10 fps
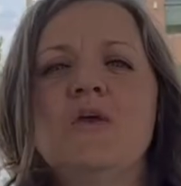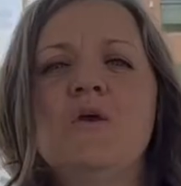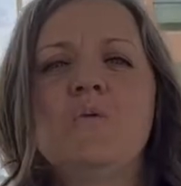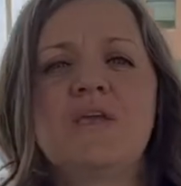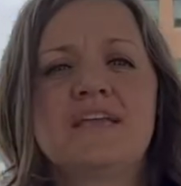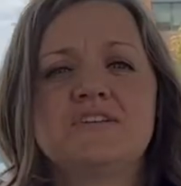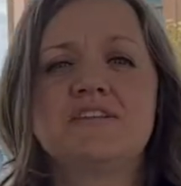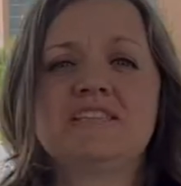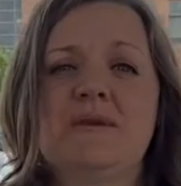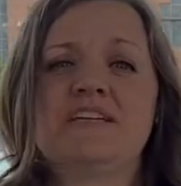We can do
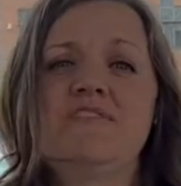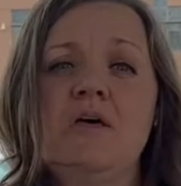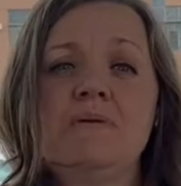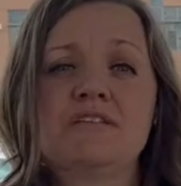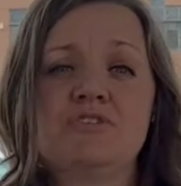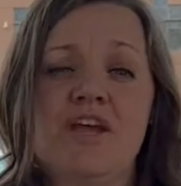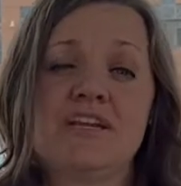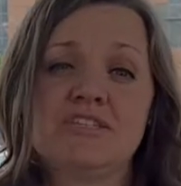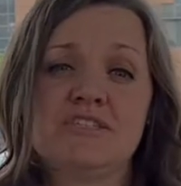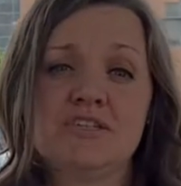this by developing
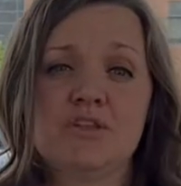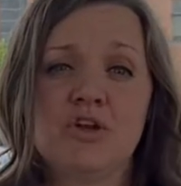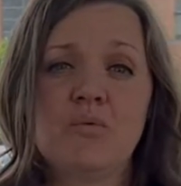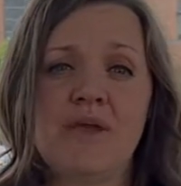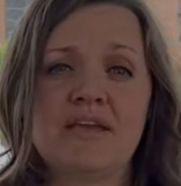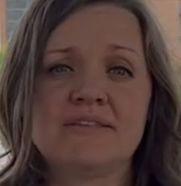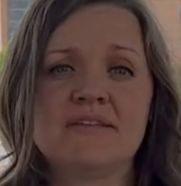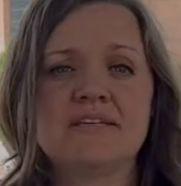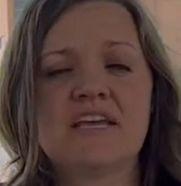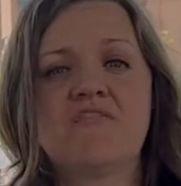strategies to learn ways
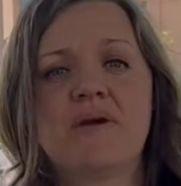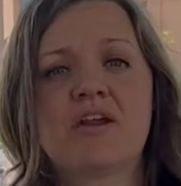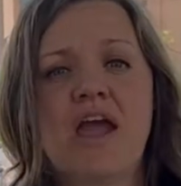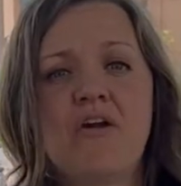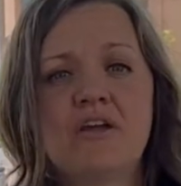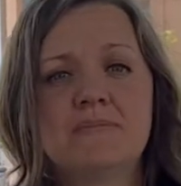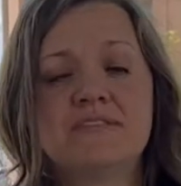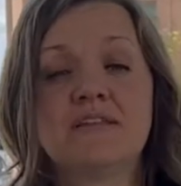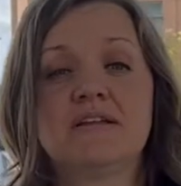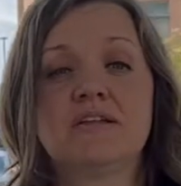to have better outcomes
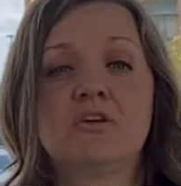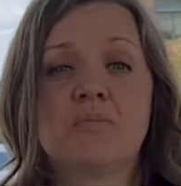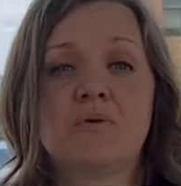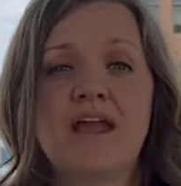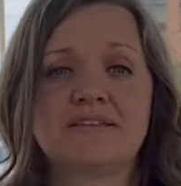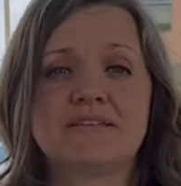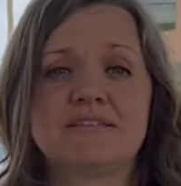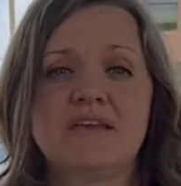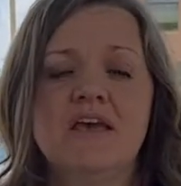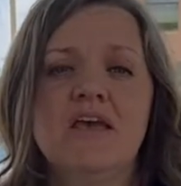in the clinical practice,
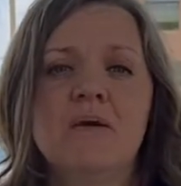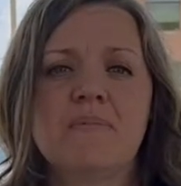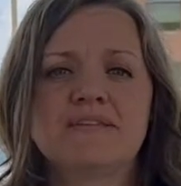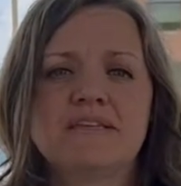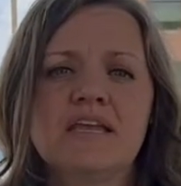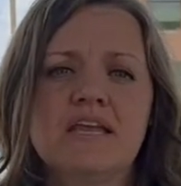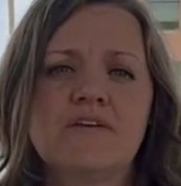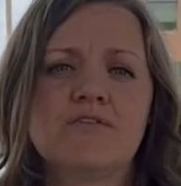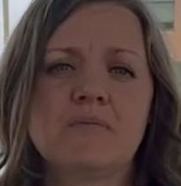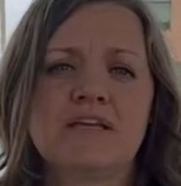by seeking
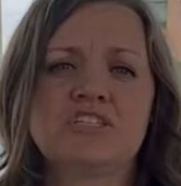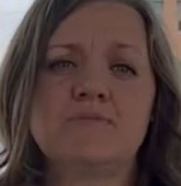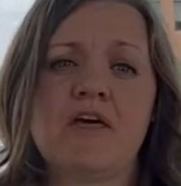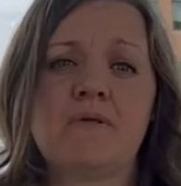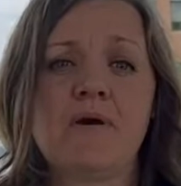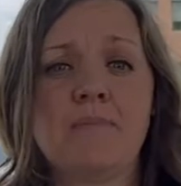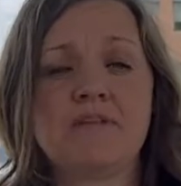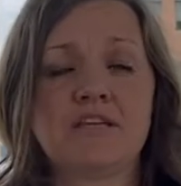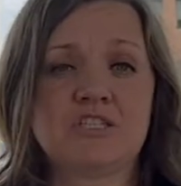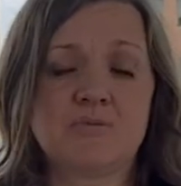information about the
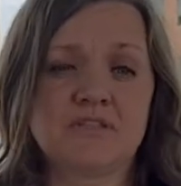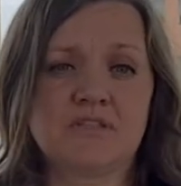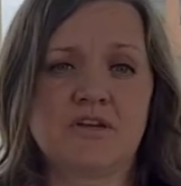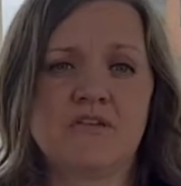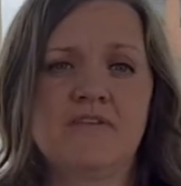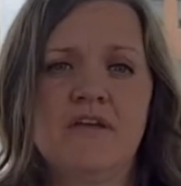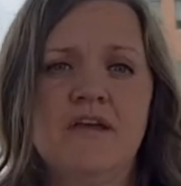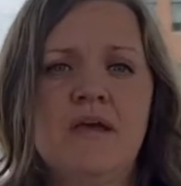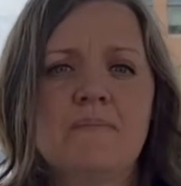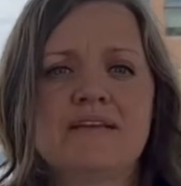populations we serve,
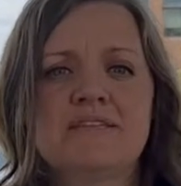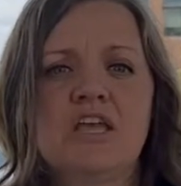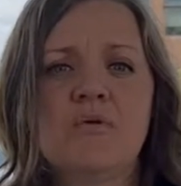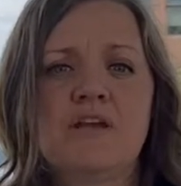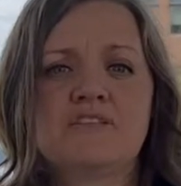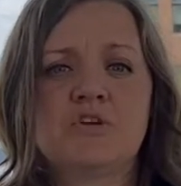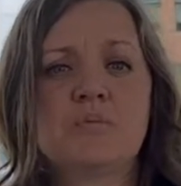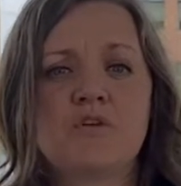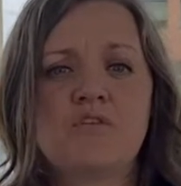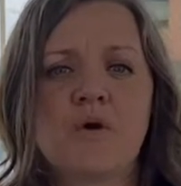by seeking ways to
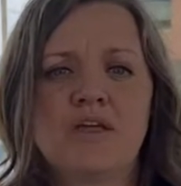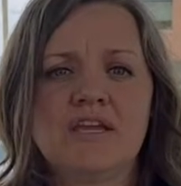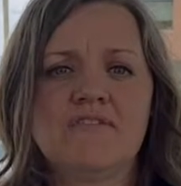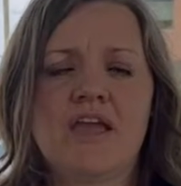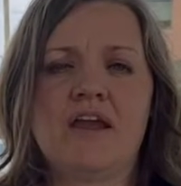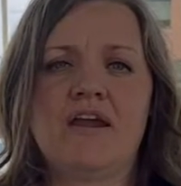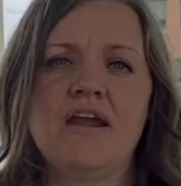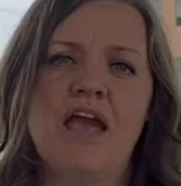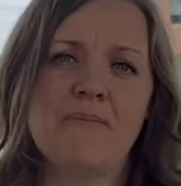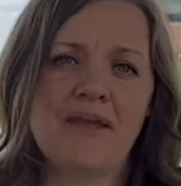improve quality of care,
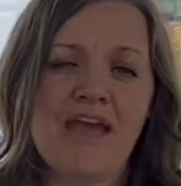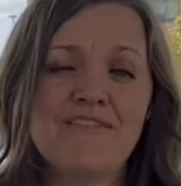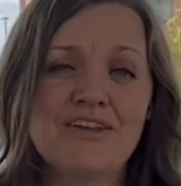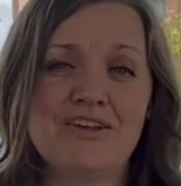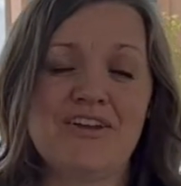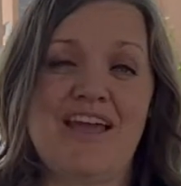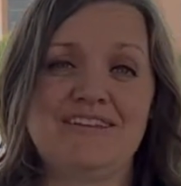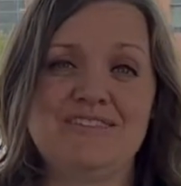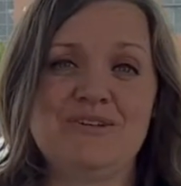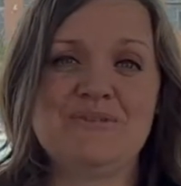and by having a good
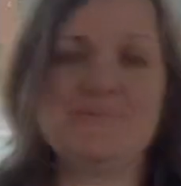attitude.